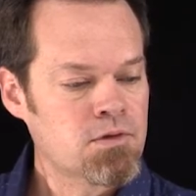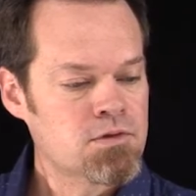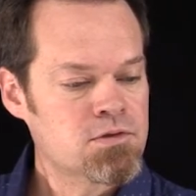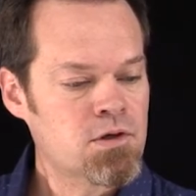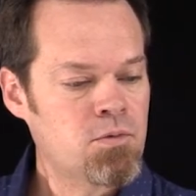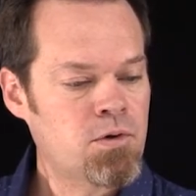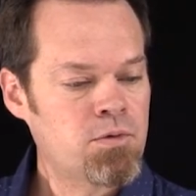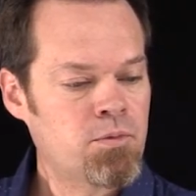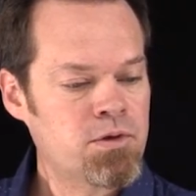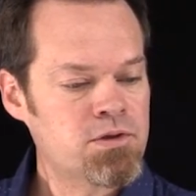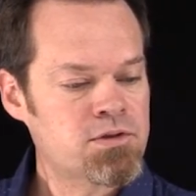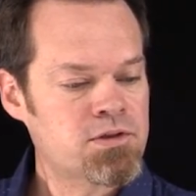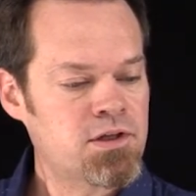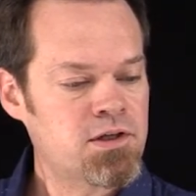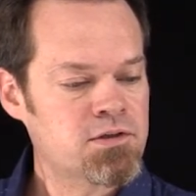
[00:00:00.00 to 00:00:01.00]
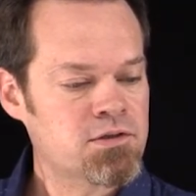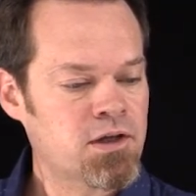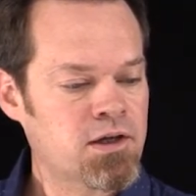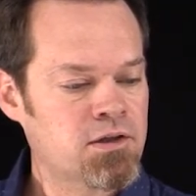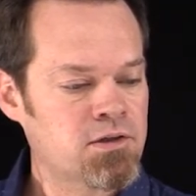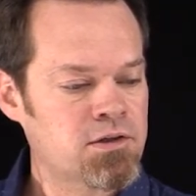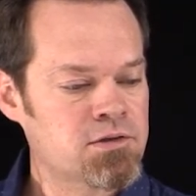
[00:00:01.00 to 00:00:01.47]
So what you see is
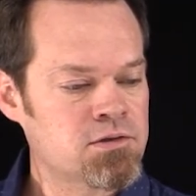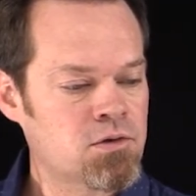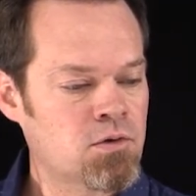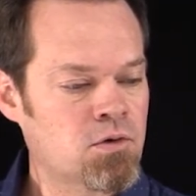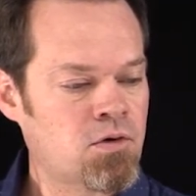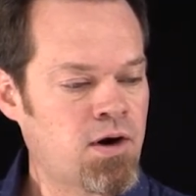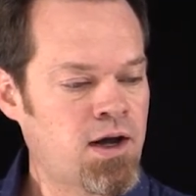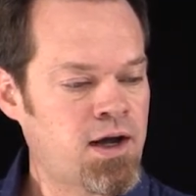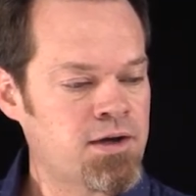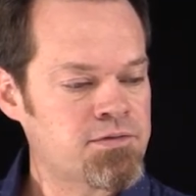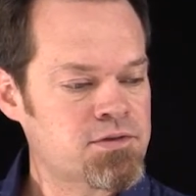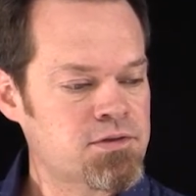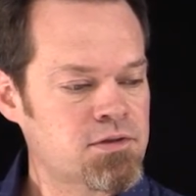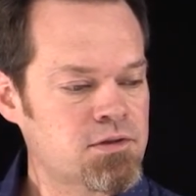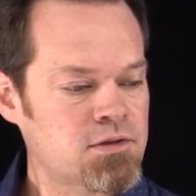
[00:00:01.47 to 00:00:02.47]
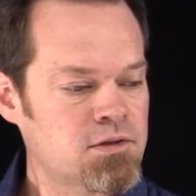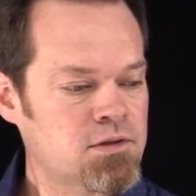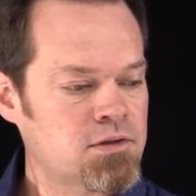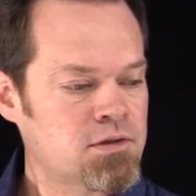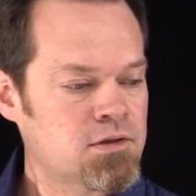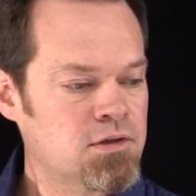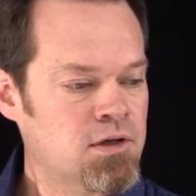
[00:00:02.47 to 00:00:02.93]
little graphs,
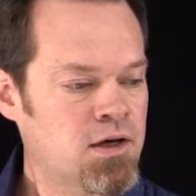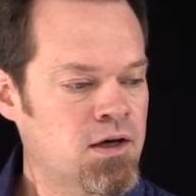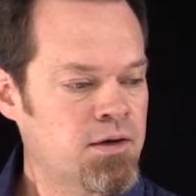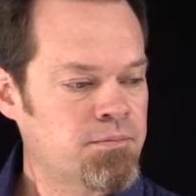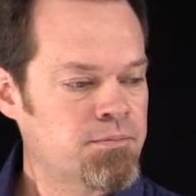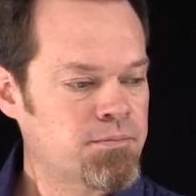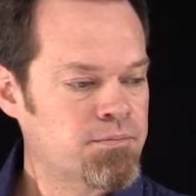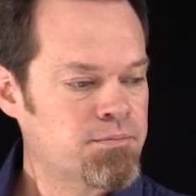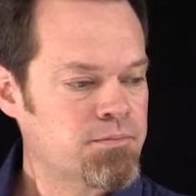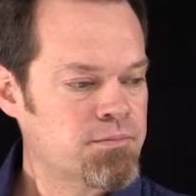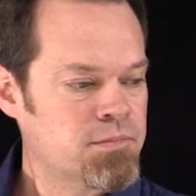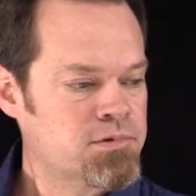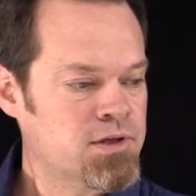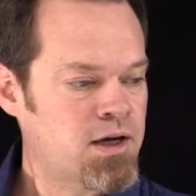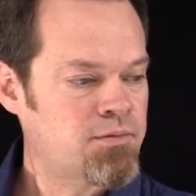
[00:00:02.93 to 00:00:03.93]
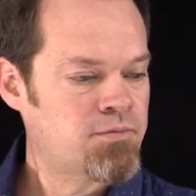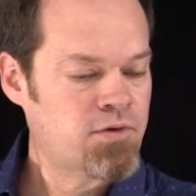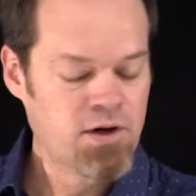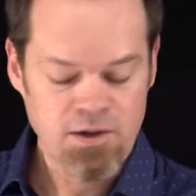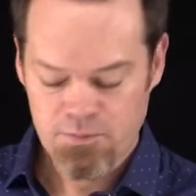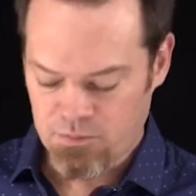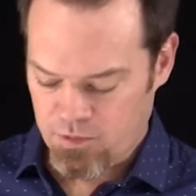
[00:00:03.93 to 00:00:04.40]
time
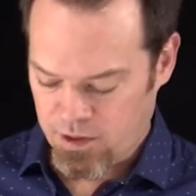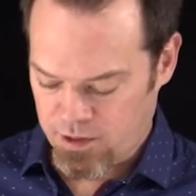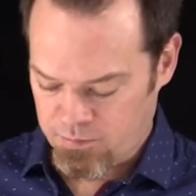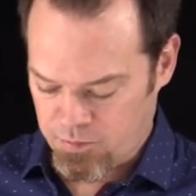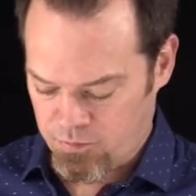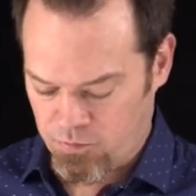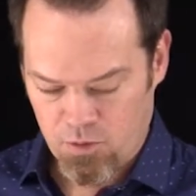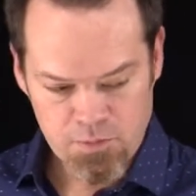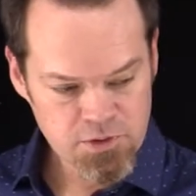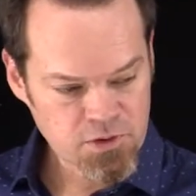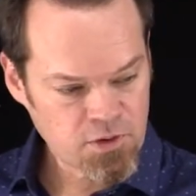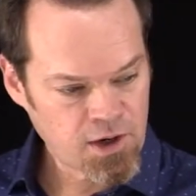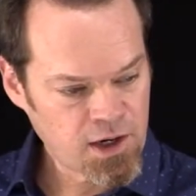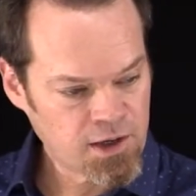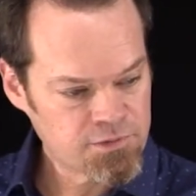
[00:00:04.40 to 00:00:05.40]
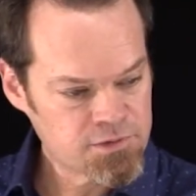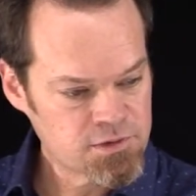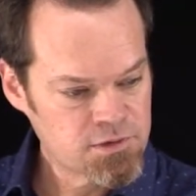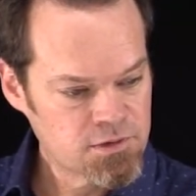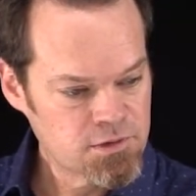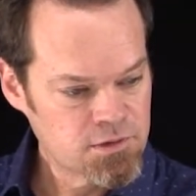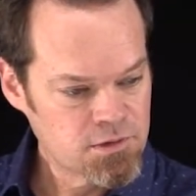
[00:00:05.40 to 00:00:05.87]
frame, right? Performance graphs.
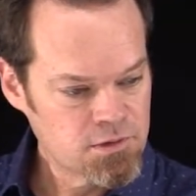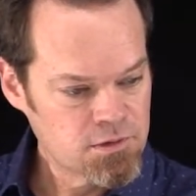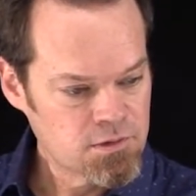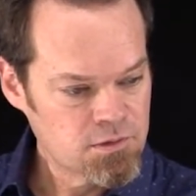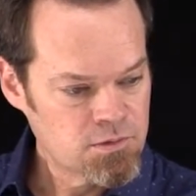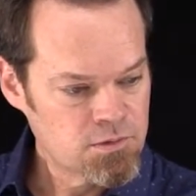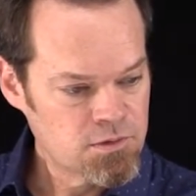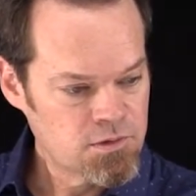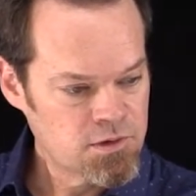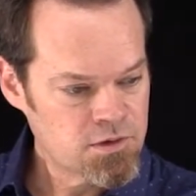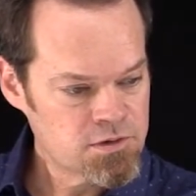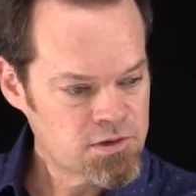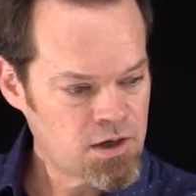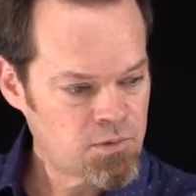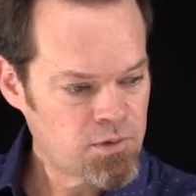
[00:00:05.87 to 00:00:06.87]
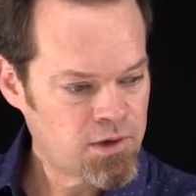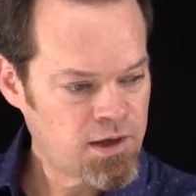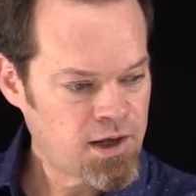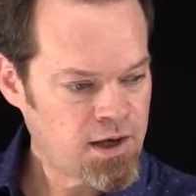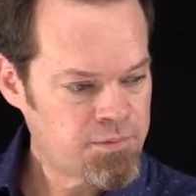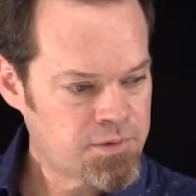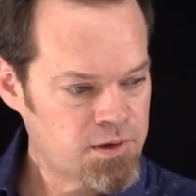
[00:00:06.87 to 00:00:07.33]
And there's not really
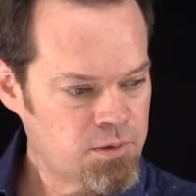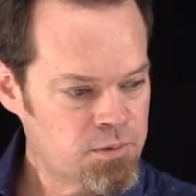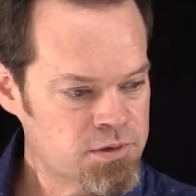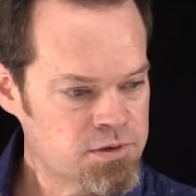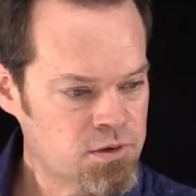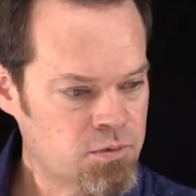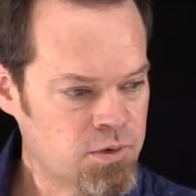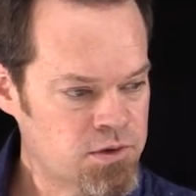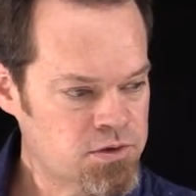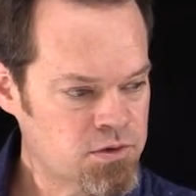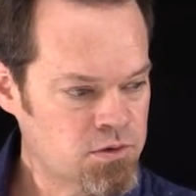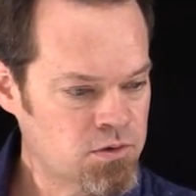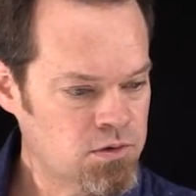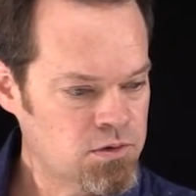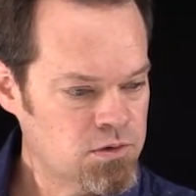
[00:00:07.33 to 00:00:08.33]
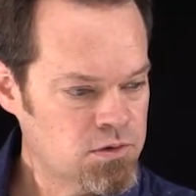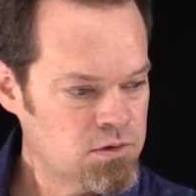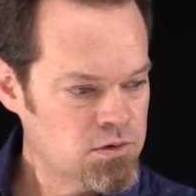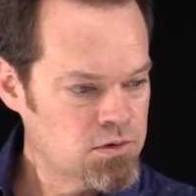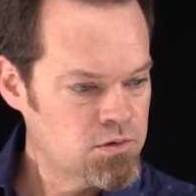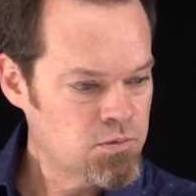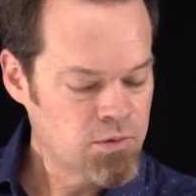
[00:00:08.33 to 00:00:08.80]
happening with sequential
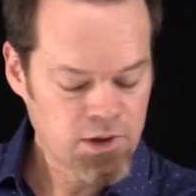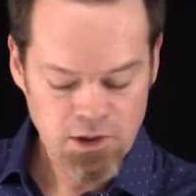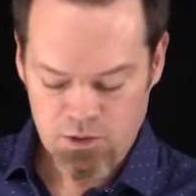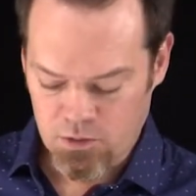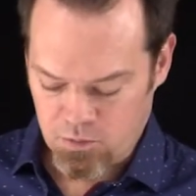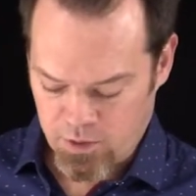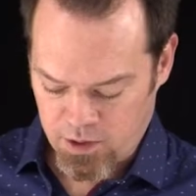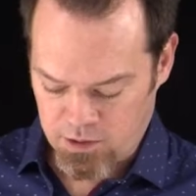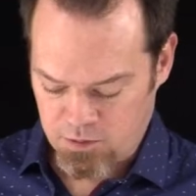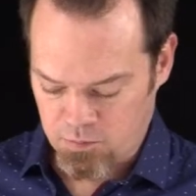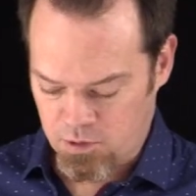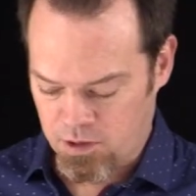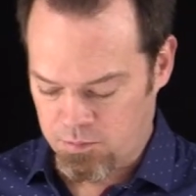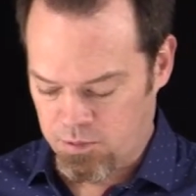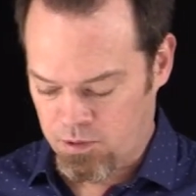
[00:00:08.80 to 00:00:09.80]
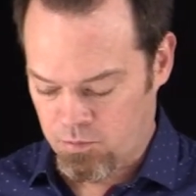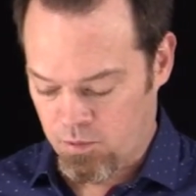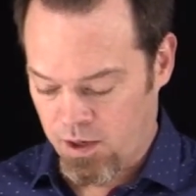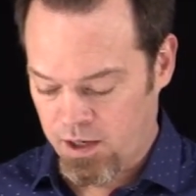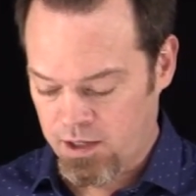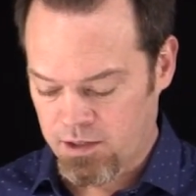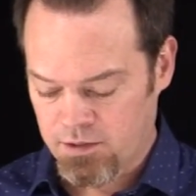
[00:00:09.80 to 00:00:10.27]
read or random read, but
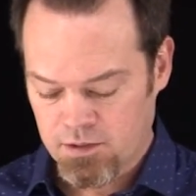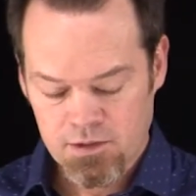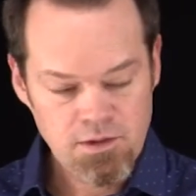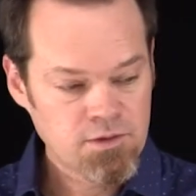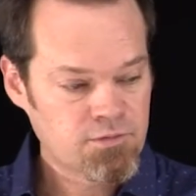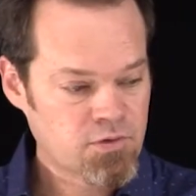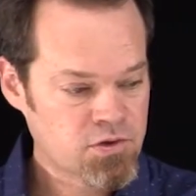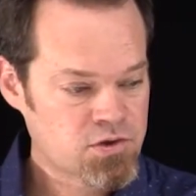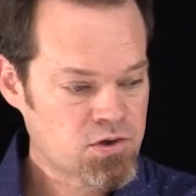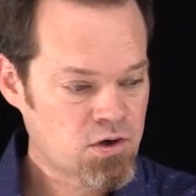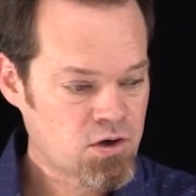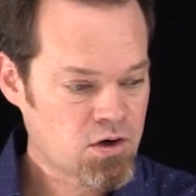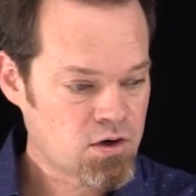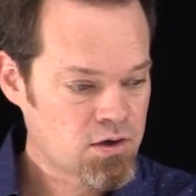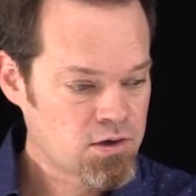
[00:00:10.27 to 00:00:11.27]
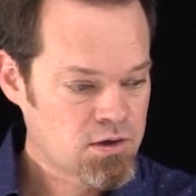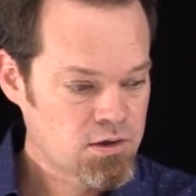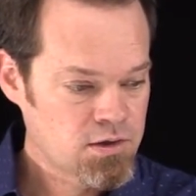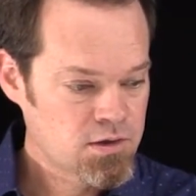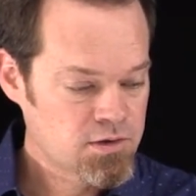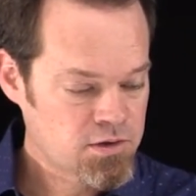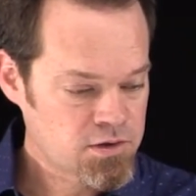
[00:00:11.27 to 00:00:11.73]
write, for sure,
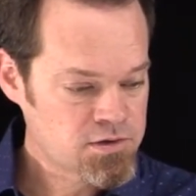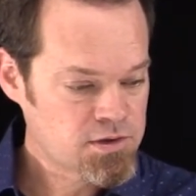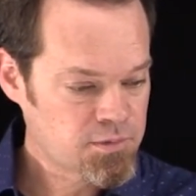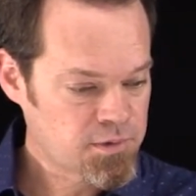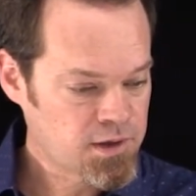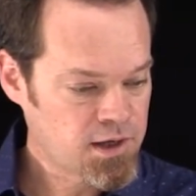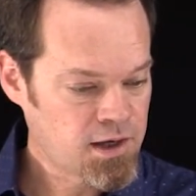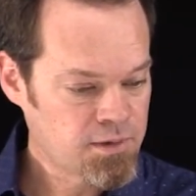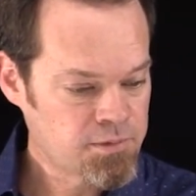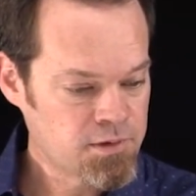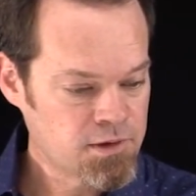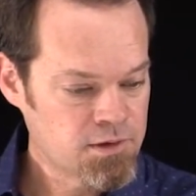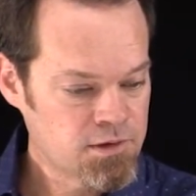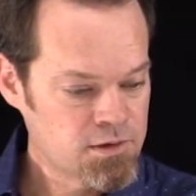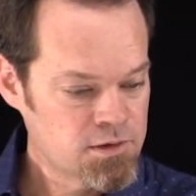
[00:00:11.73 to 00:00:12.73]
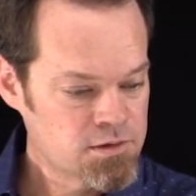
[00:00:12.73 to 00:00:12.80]
there's something happening.